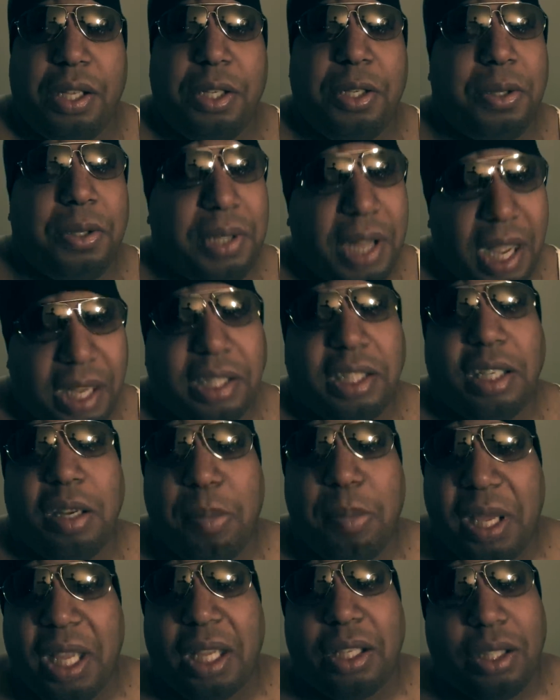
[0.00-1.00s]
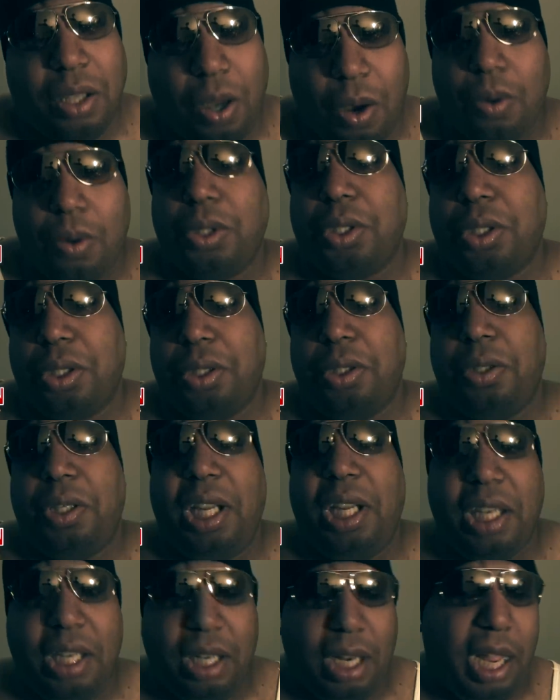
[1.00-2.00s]
you're destined to be a soldier. You
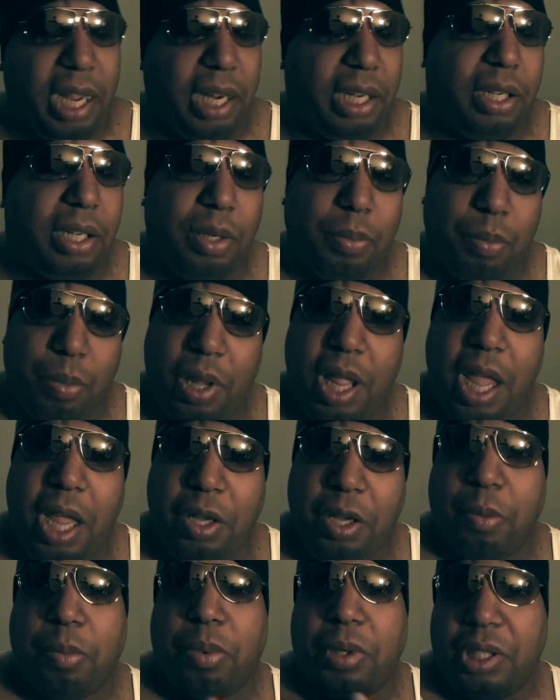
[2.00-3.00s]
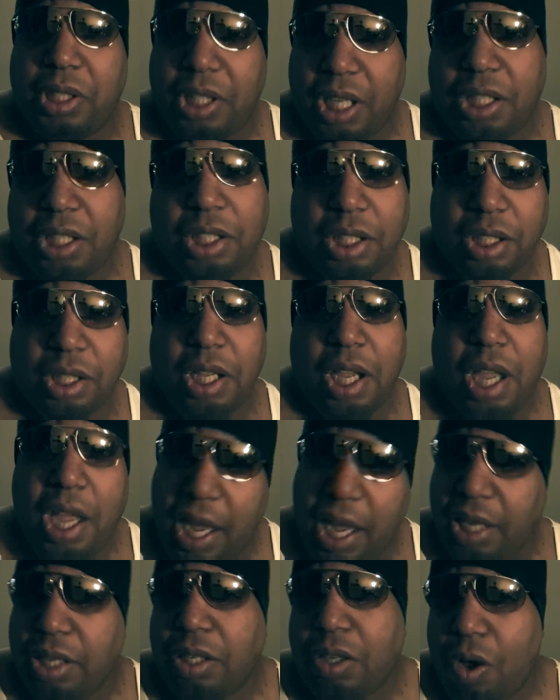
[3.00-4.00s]
need to like play your
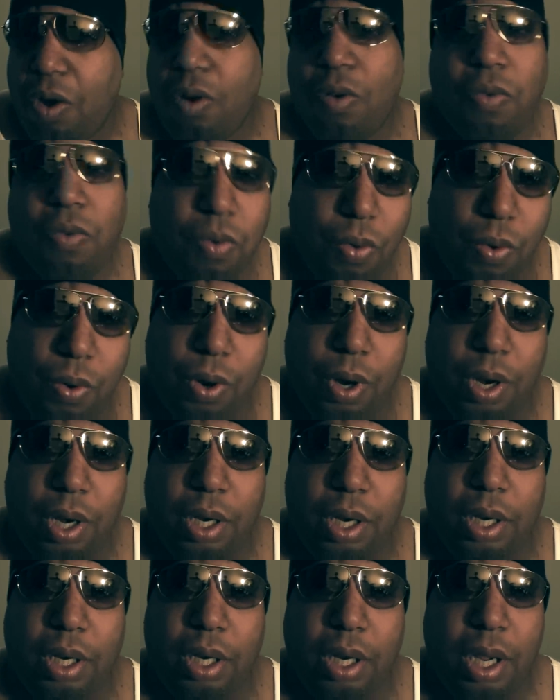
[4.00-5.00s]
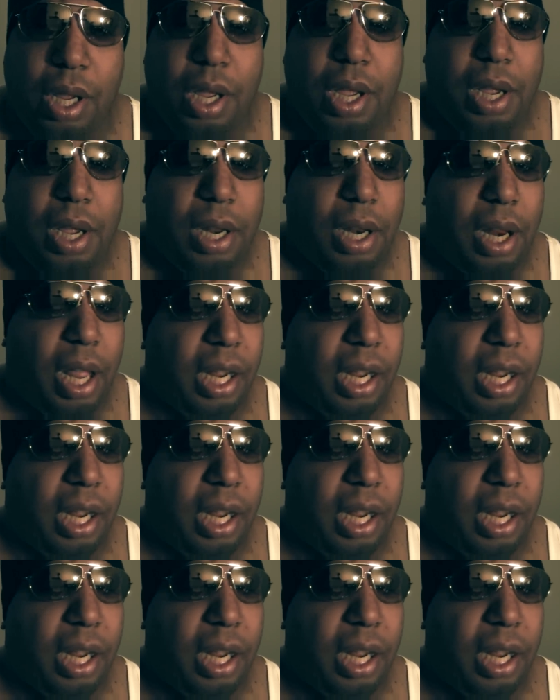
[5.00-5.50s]
position and go for it.